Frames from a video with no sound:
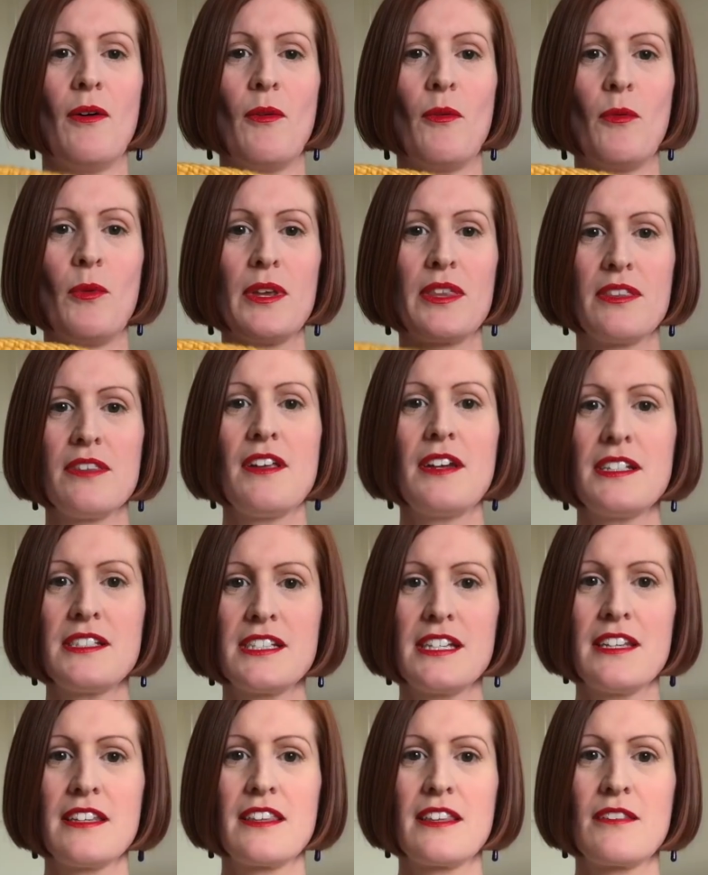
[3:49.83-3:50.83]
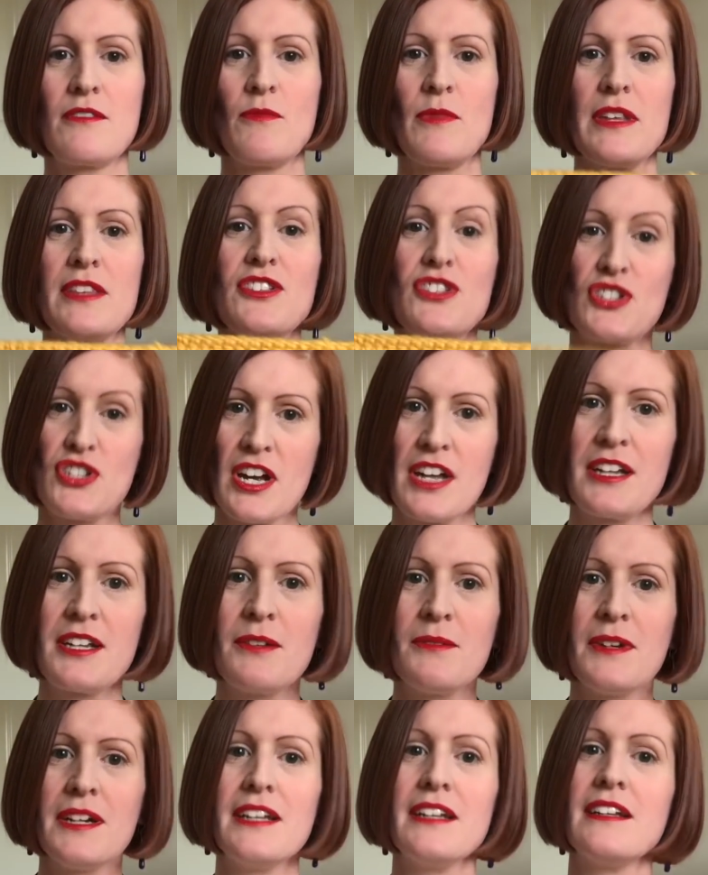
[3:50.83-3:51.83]
With
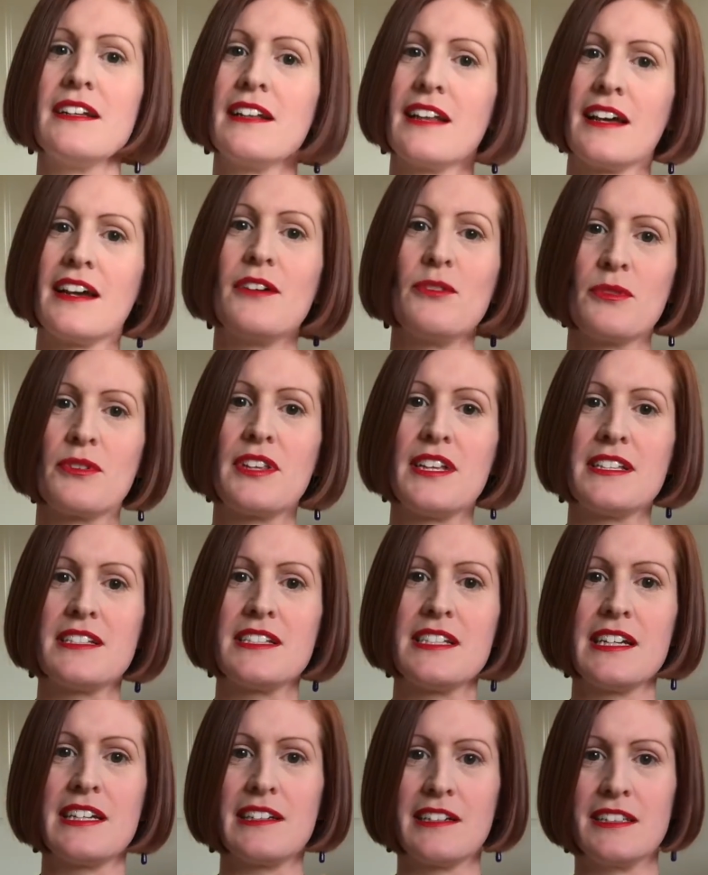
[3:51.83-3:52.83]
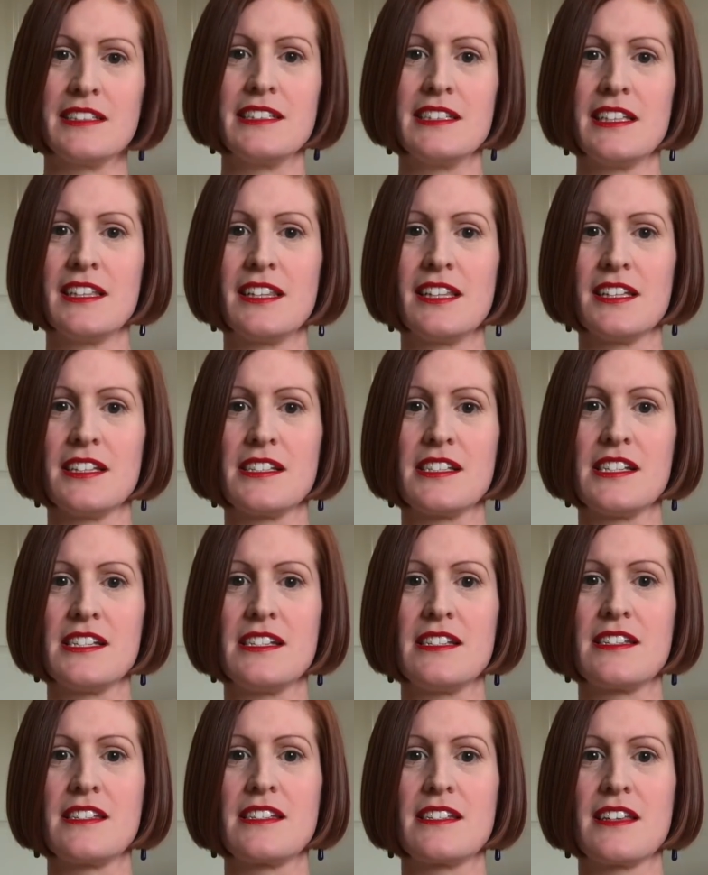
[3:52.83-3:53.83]
genuine, like authentic
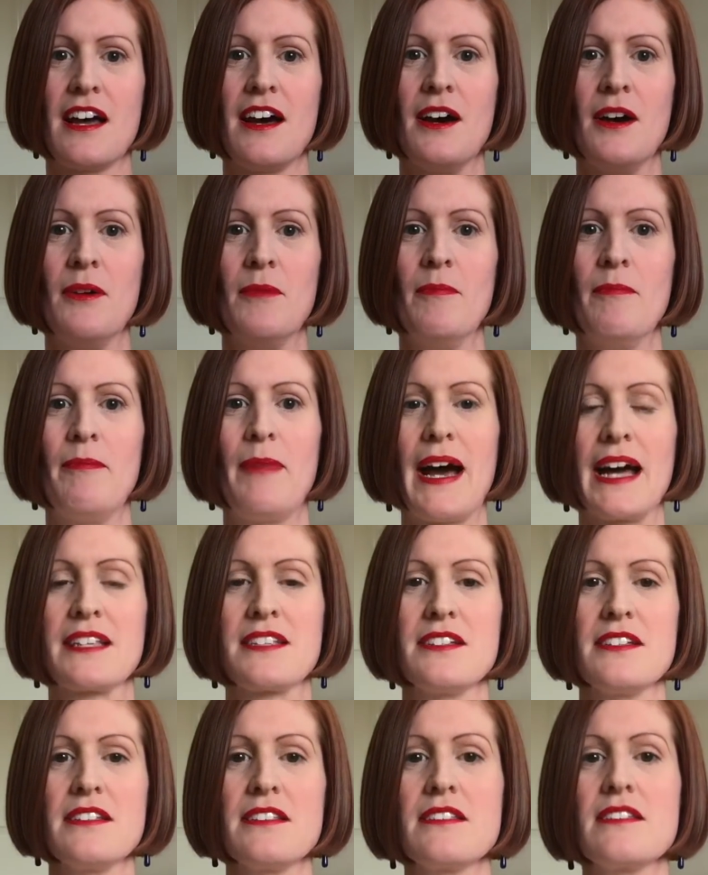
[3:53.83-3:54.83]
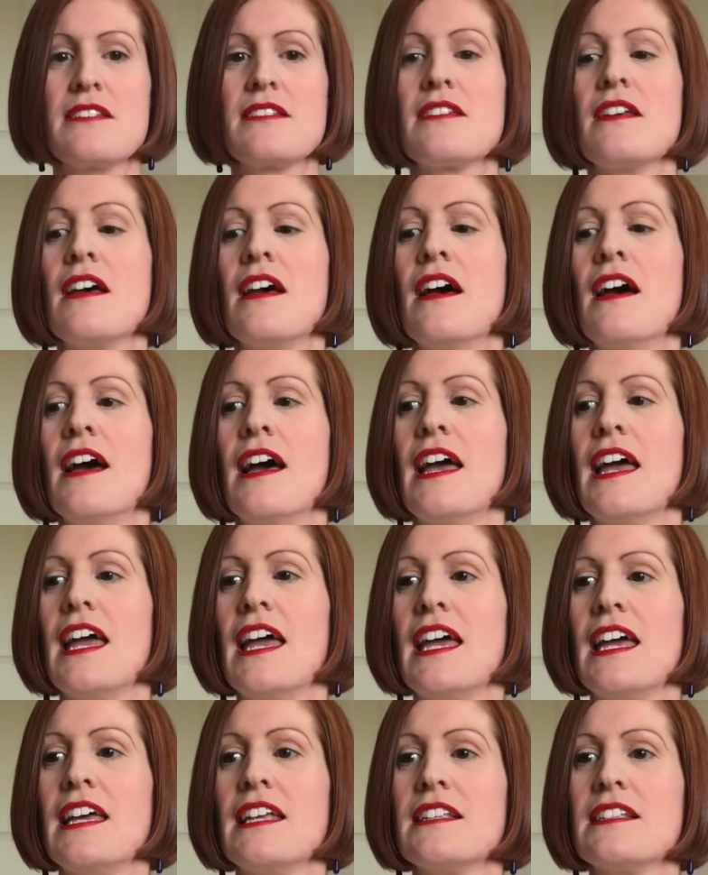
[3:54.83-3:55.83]
1930s patterns,
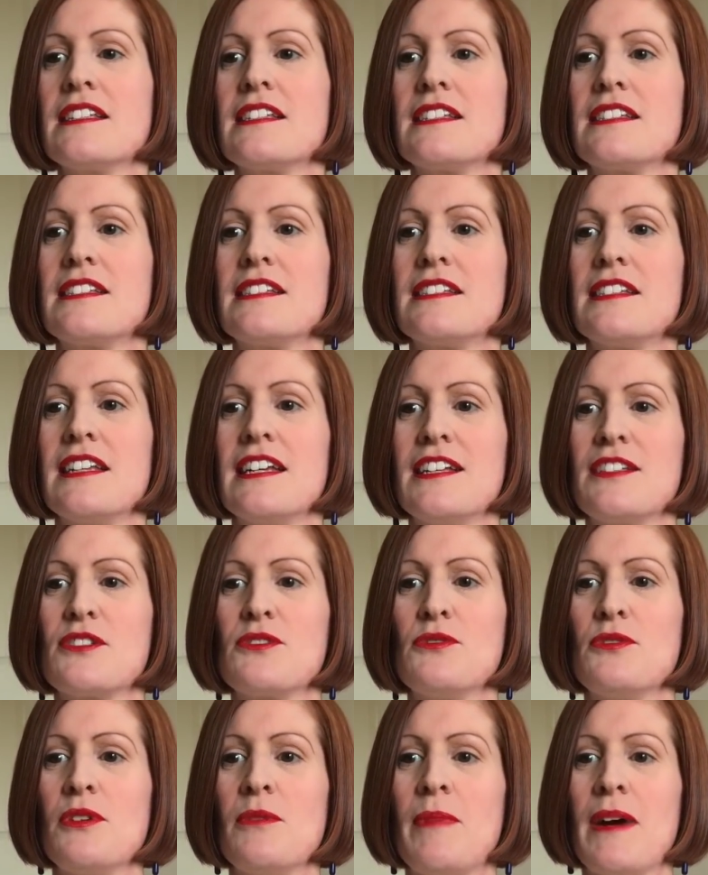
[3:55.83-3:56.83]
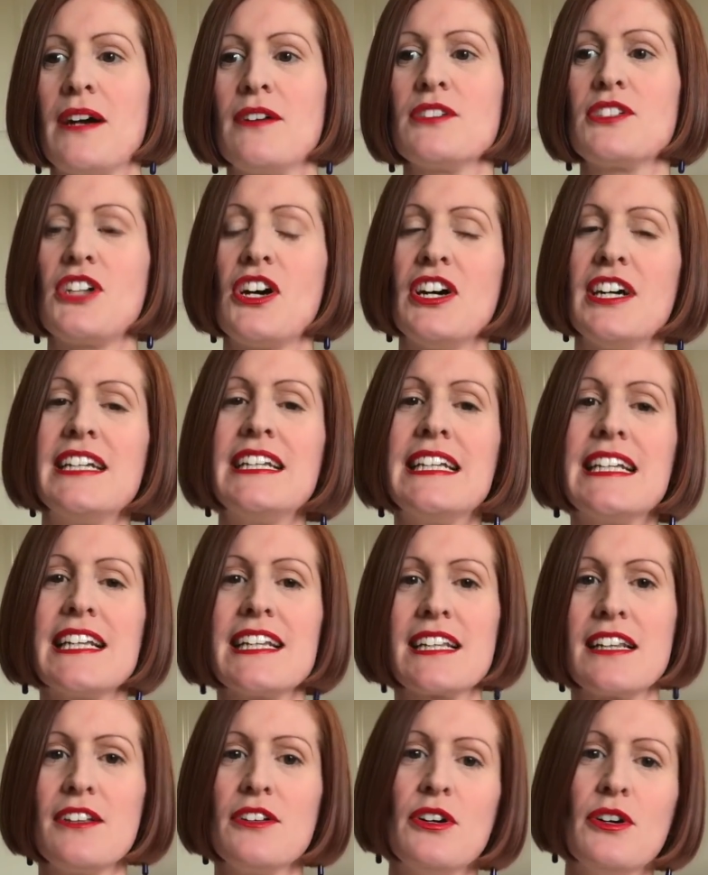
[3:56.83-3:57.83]
it's all about tiny
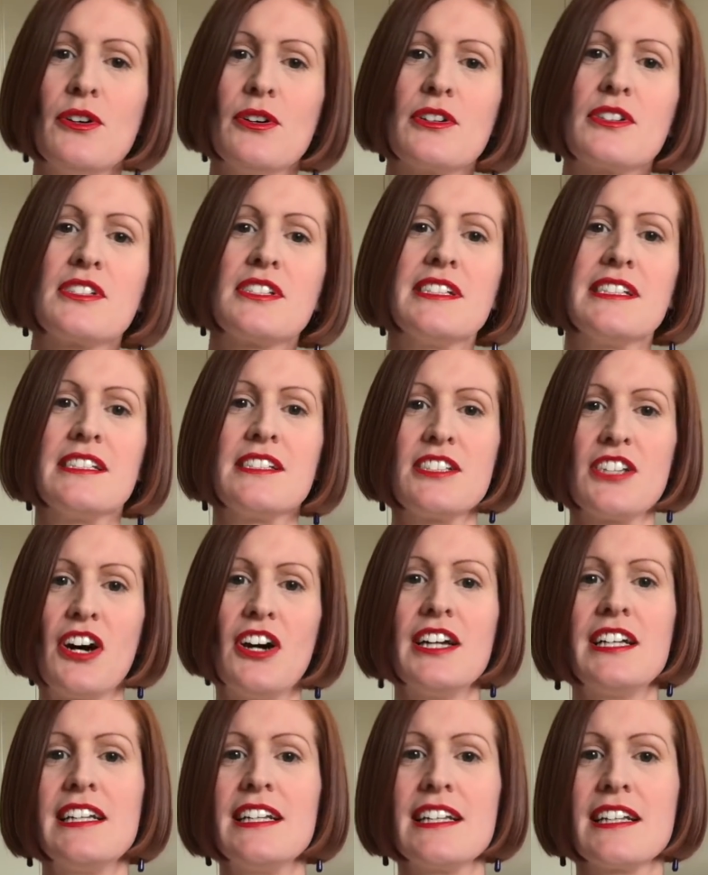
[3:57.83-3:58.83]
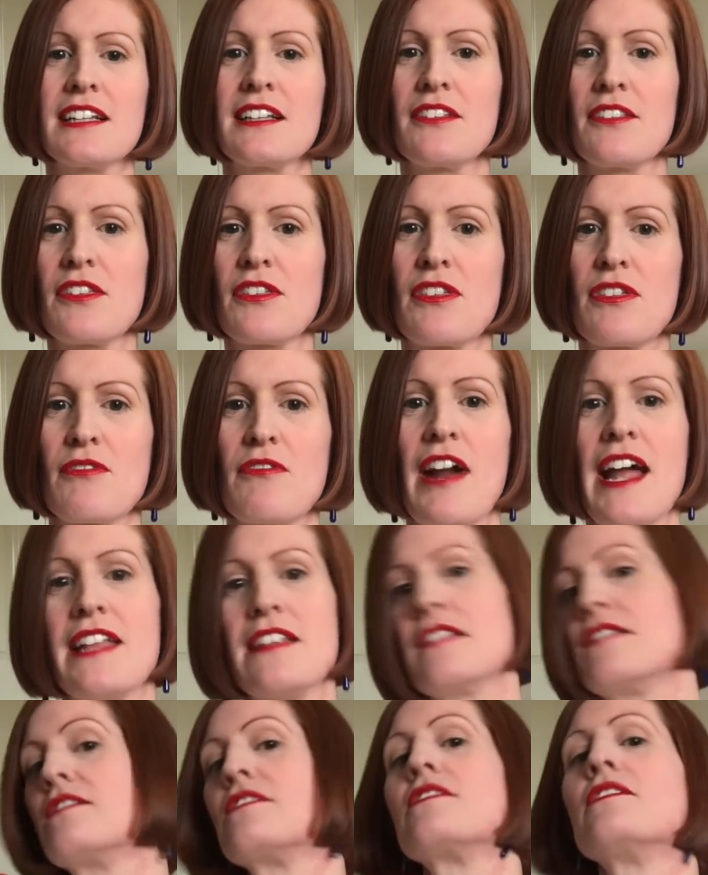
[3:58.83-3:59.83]
little hooks and tiny little
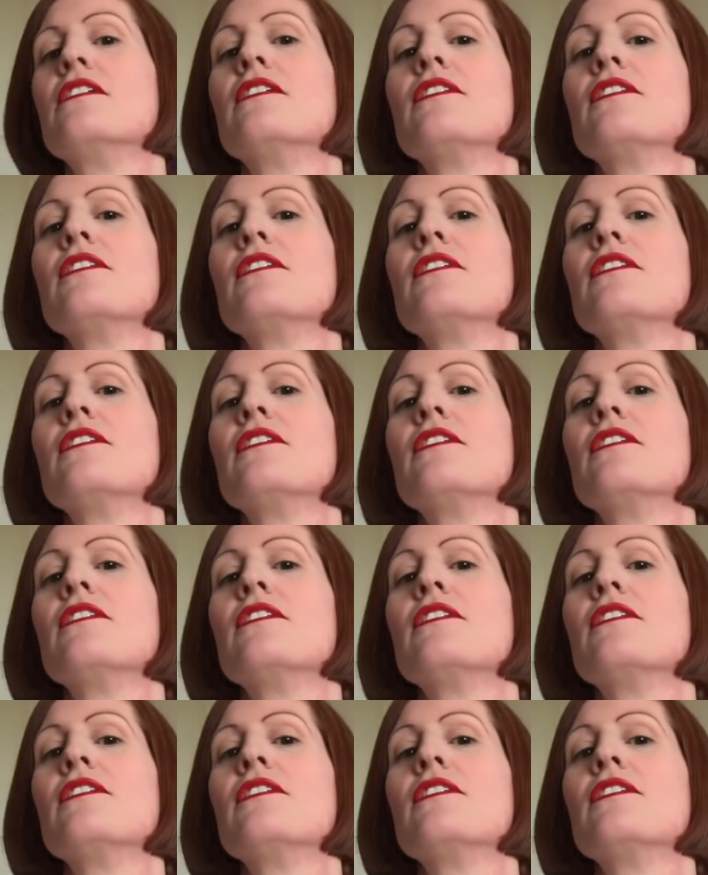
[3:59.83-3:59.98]
threads